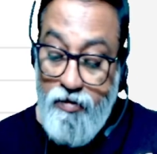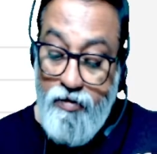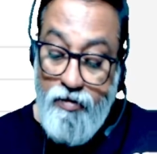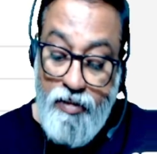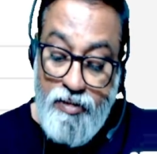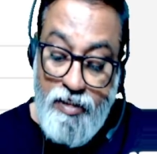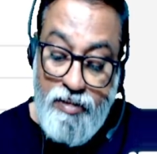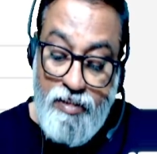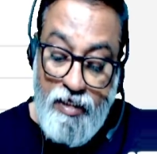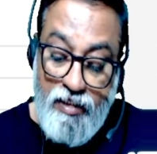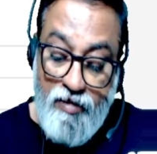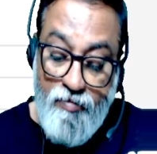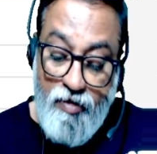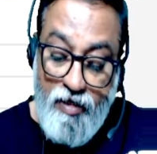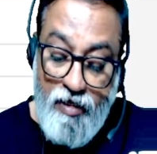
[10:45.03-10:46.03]
This is
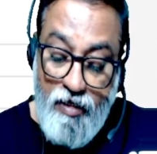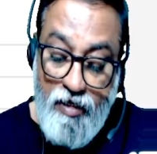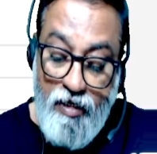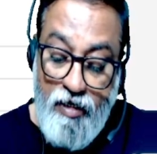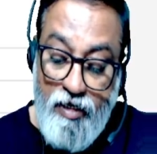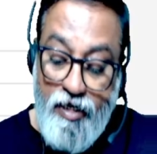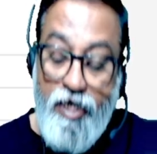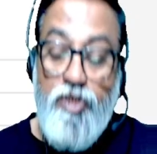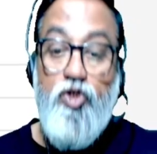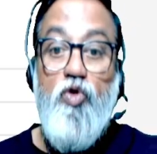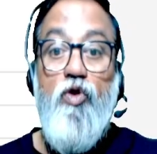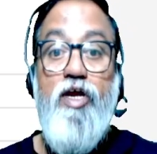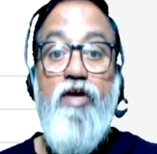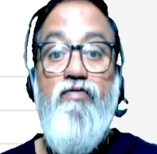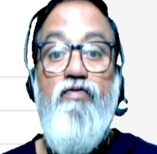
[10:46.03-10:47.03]
nothing but
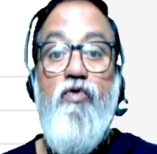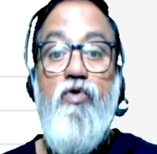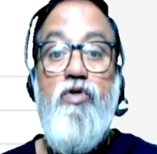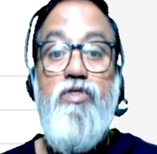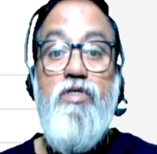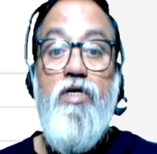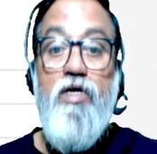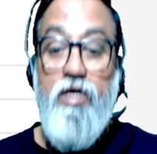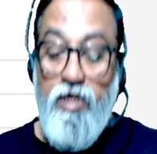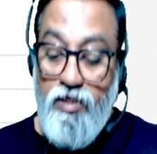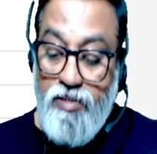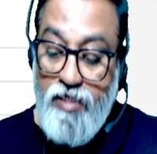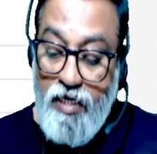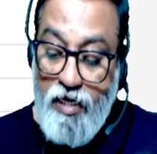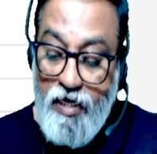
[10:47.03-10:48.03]
restoring force.
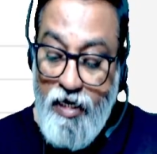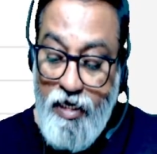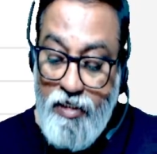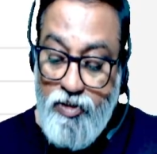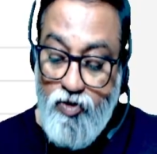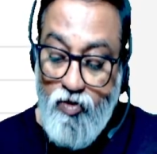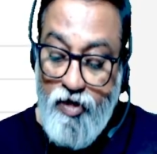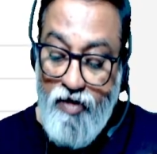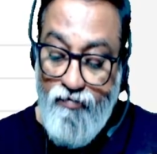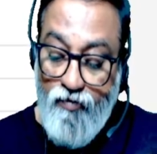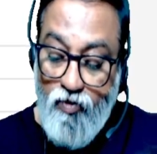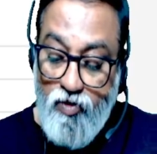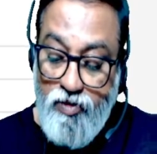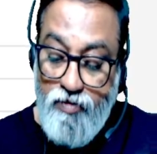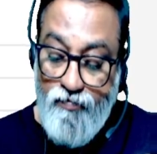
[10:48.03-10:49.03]
Here restoring
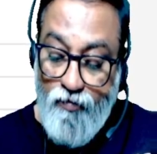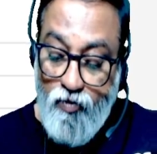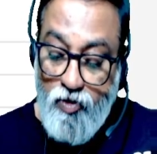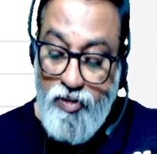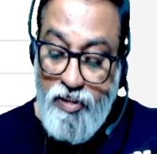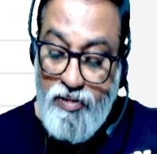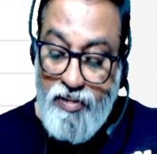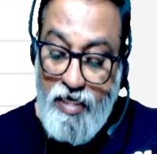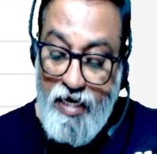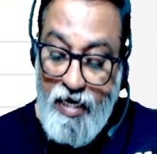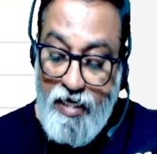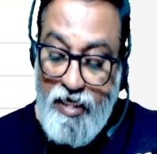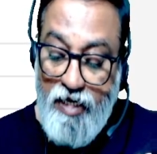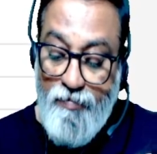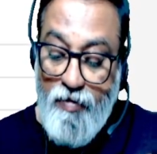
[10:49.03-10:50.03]
force is
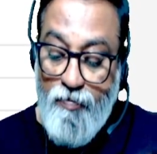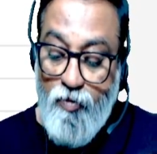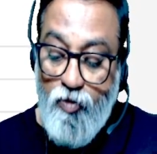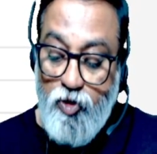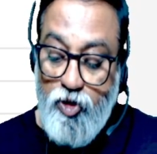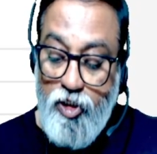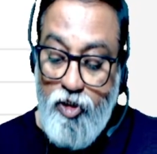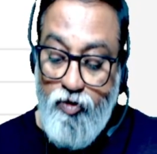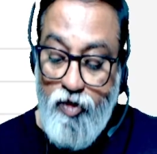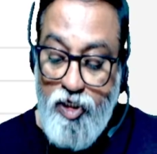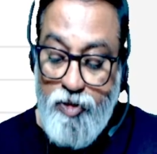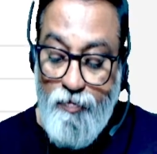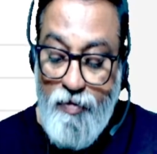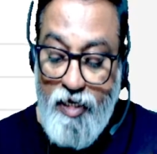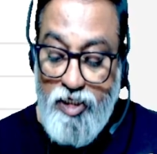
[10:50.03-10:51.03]
directly proportional to
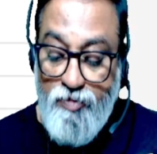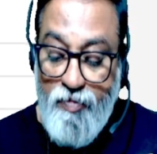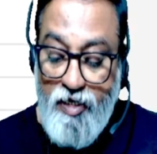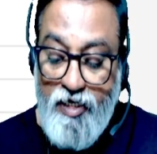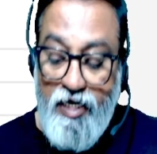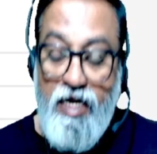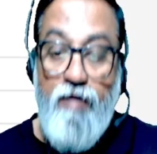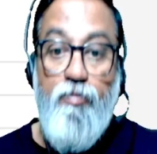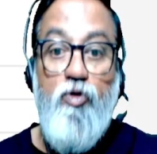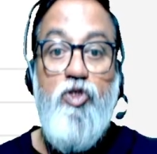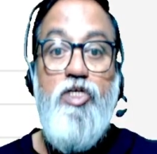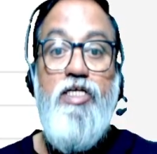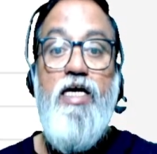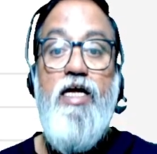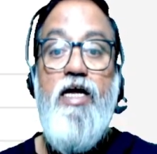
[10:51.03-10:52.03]
displacement in
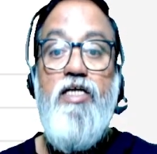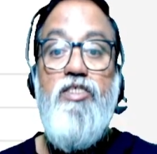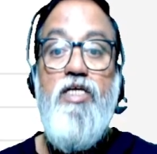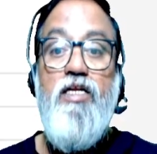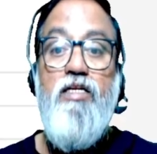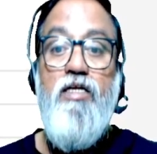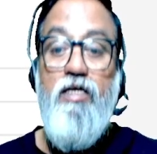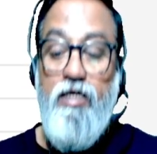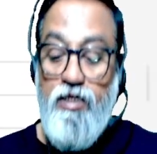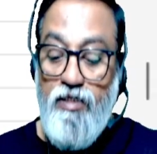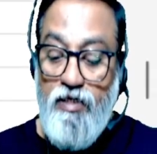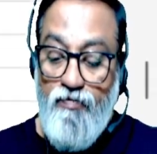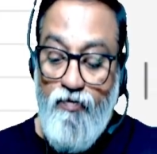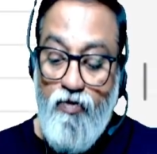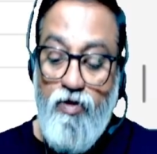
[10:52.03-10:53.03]
opposite direction.
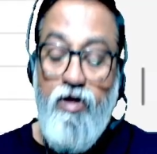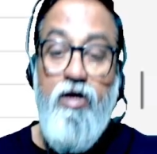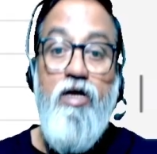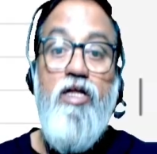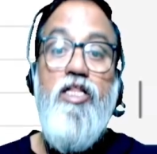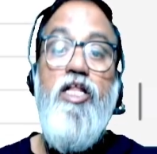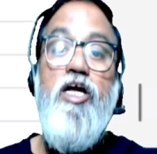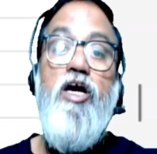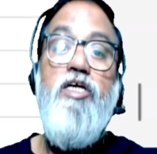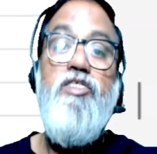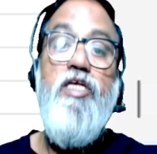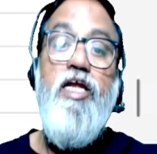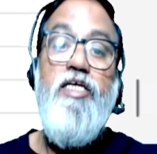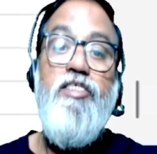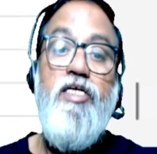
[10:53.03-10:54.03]
Therefore, the
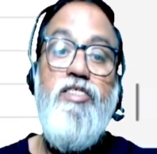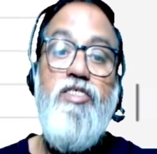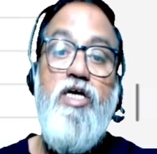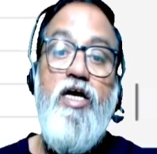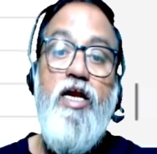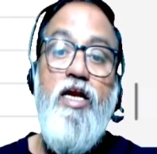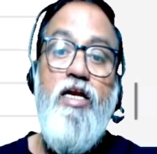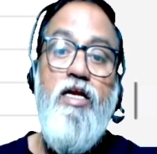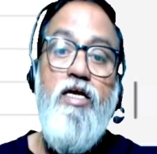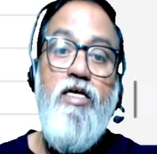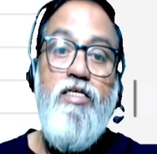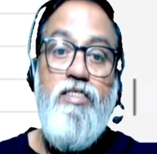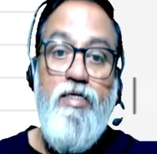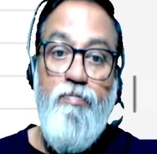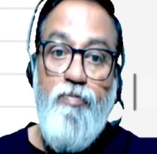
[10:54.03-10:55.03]
oscillations are in
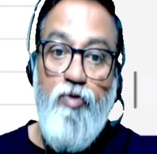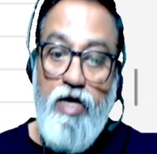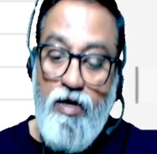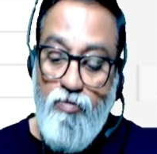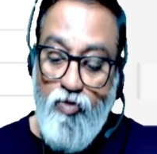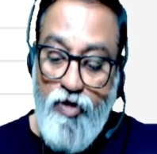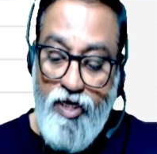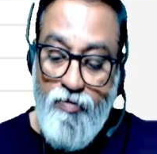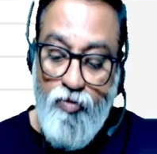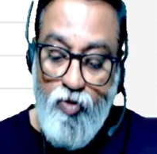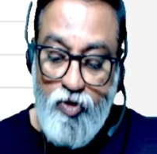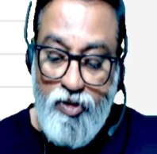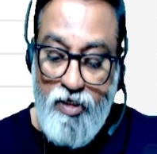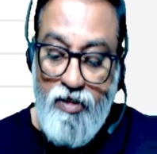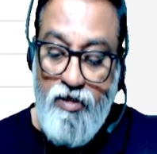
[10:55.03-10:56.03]
simple harmonic
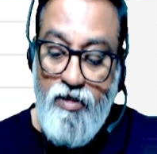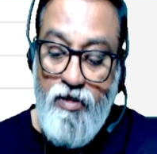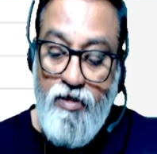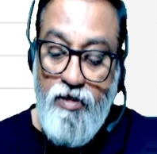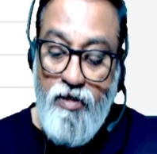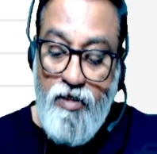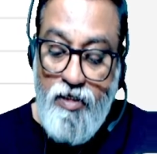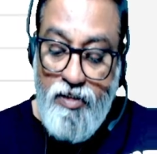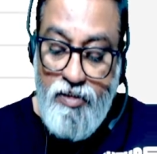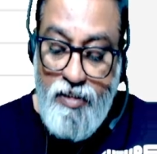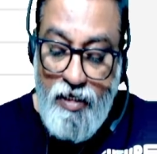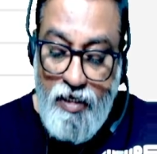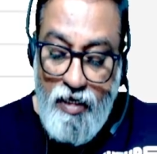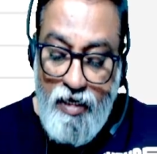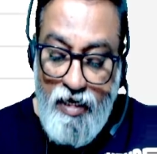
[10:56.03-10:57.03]
motion.
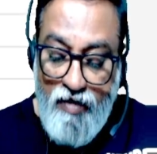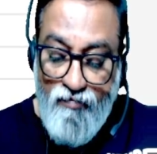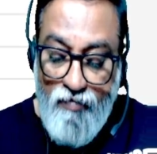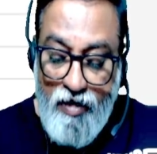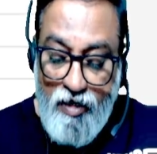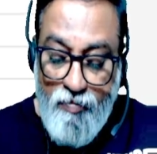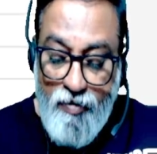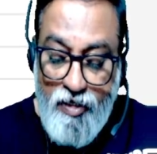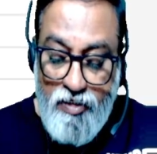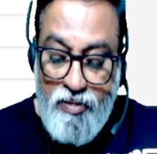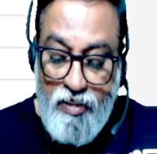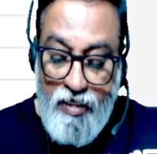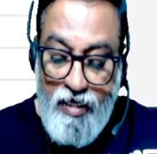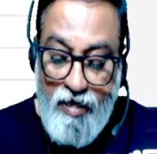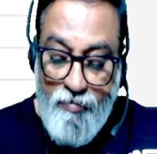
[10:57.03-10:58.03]
Here f net means
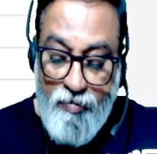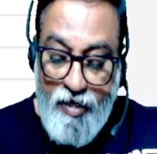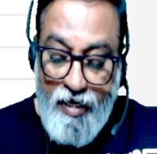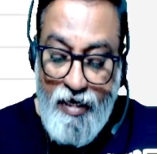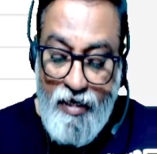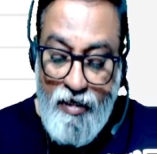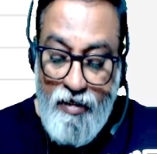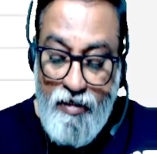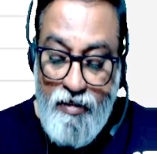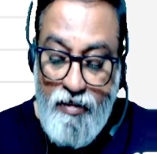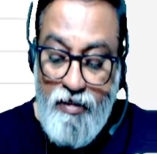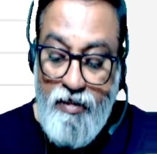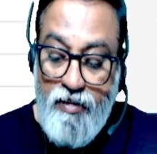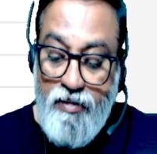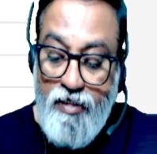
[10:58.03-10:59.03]
ma,
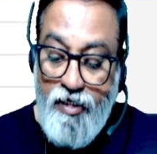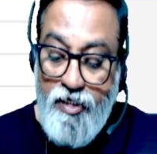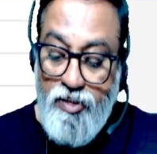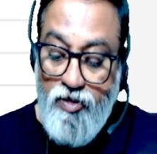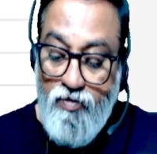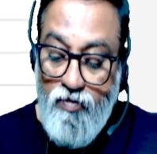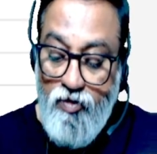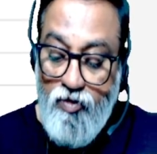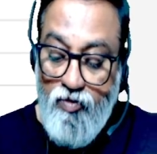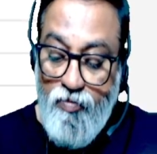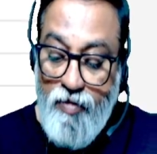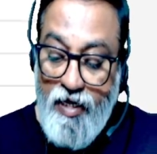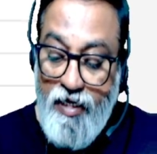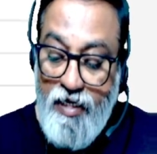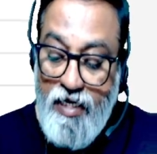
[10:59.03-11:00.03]
that is equal to
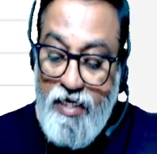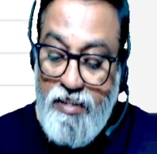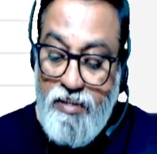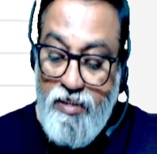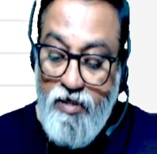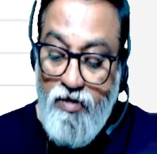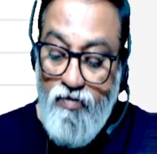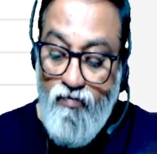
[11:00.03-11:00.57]
minus